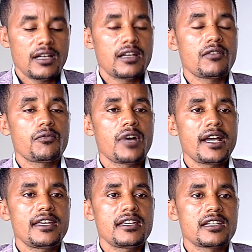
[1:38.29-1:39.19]
And
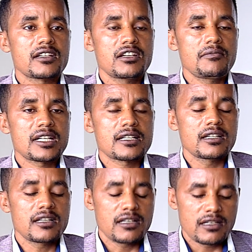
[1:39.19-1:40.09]
why economic
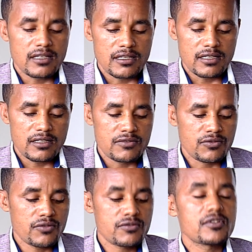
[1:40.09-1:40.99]

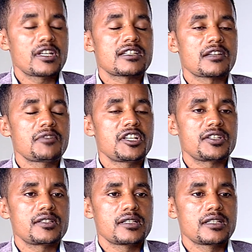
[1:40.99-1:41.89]
zones
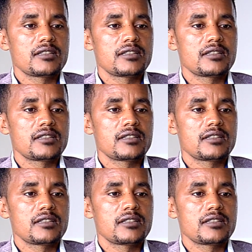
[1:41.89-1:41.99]
established?